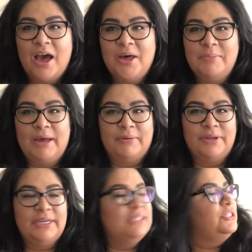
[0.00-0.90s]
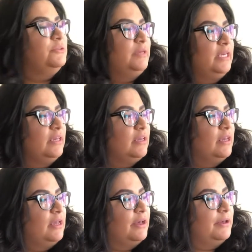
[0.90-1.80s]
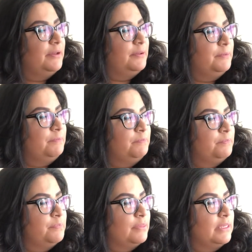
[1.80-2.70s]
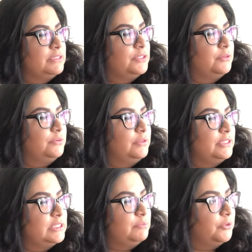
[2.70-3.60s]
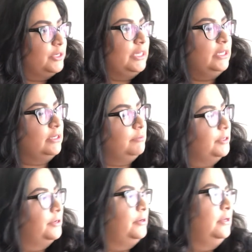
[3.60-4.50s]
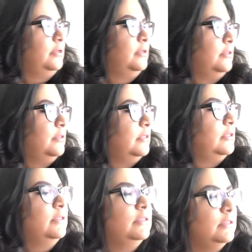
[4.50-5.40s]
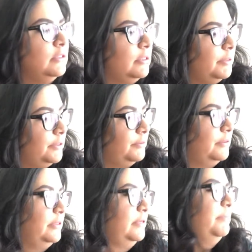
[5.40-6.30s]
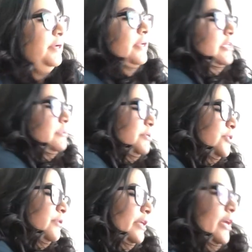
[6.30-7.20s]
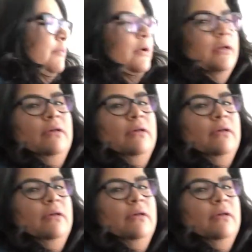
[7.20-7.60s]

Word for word: um, how are you guys doing? Um, so this morning, come here. Come on, come here. Let's put you on camera.